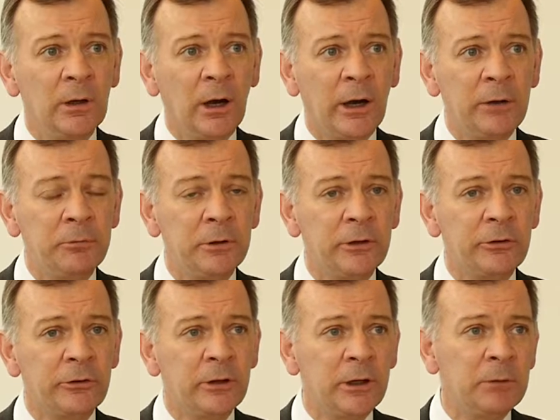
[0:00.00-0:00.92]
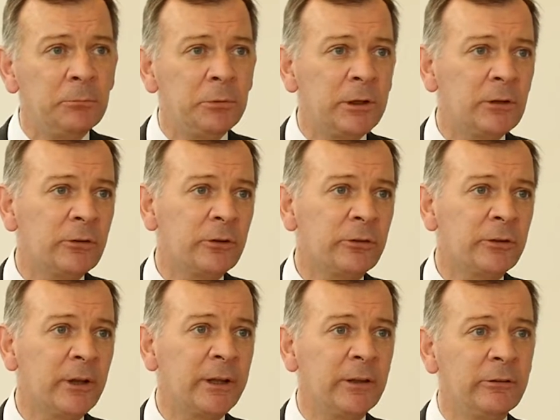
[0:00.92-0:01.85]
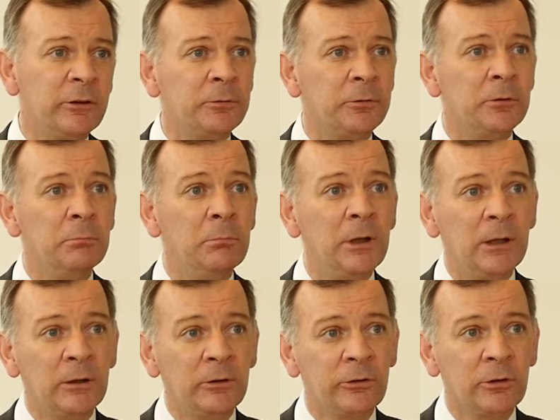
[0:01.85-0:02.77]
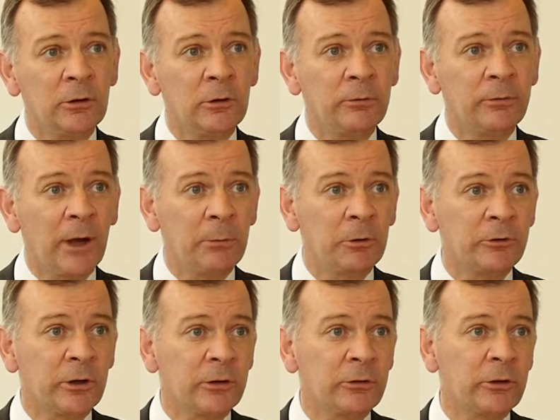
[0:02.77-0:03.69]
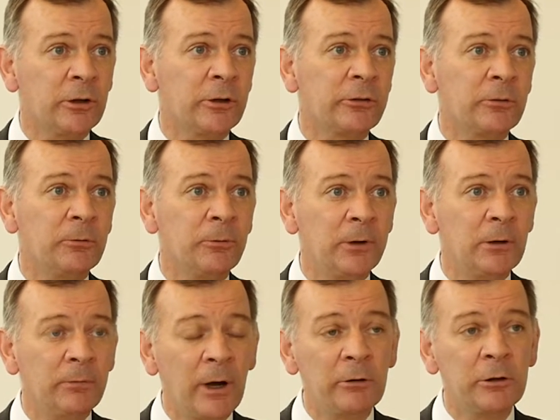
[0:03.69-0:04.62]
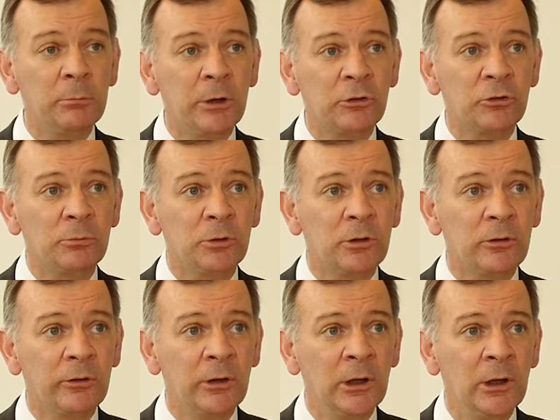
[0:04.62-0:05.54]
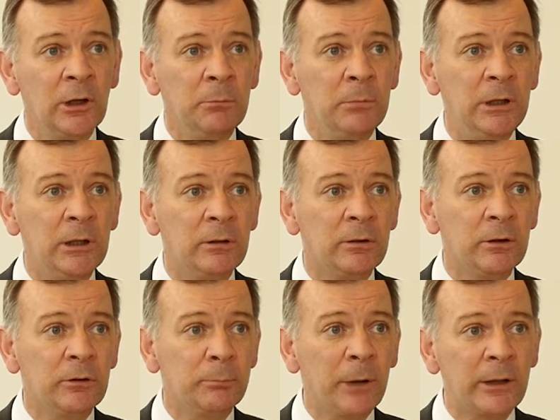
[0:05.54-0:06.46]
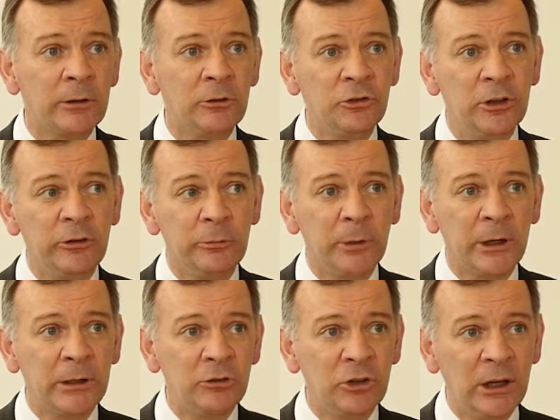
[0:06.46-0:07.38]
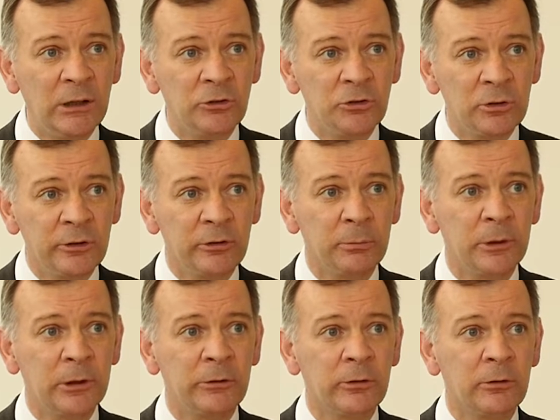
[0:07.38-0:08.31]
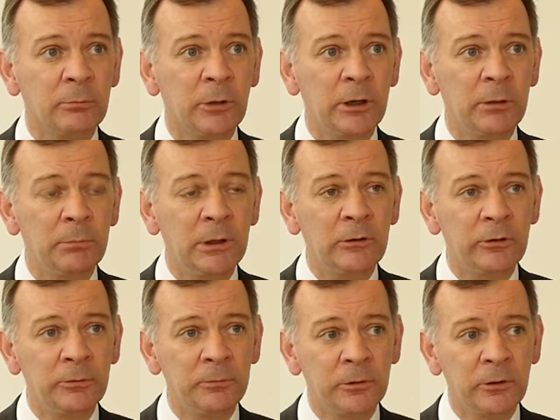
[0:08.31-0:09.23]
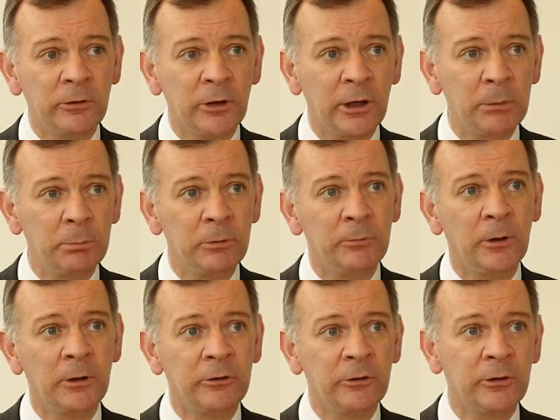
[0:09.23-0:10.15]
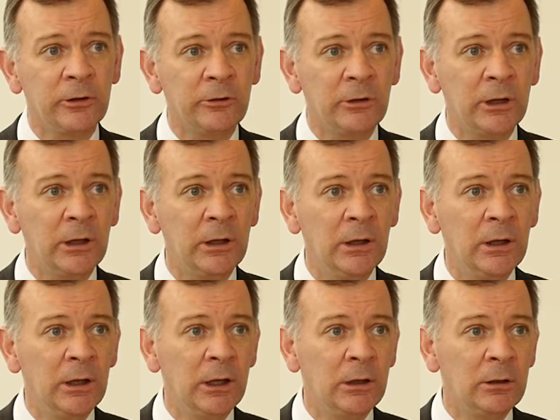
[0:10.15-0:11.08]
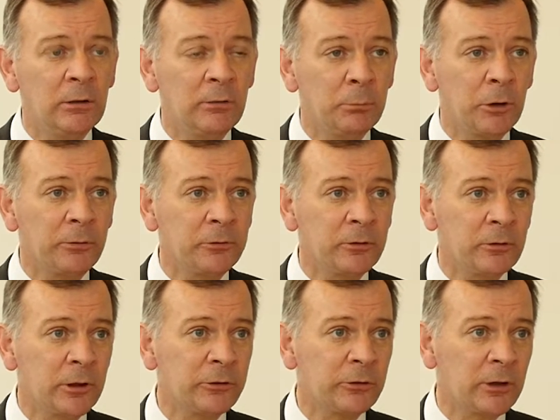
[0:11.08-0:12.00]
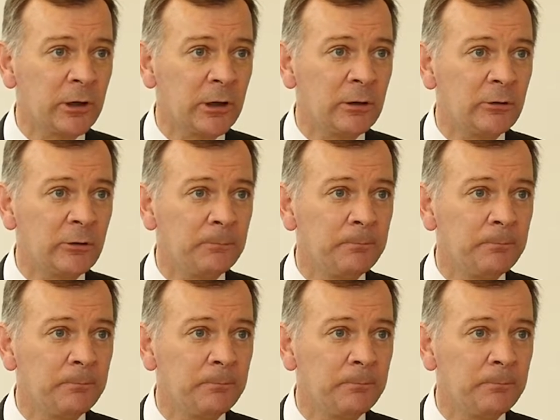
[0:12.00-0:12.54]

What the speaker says: IFRS 9 brings a slightly different mix of amortized cost and fair value measurement, meaning that balance sheets might change a little bit and there might be a different type of volatility in the profit and loss account.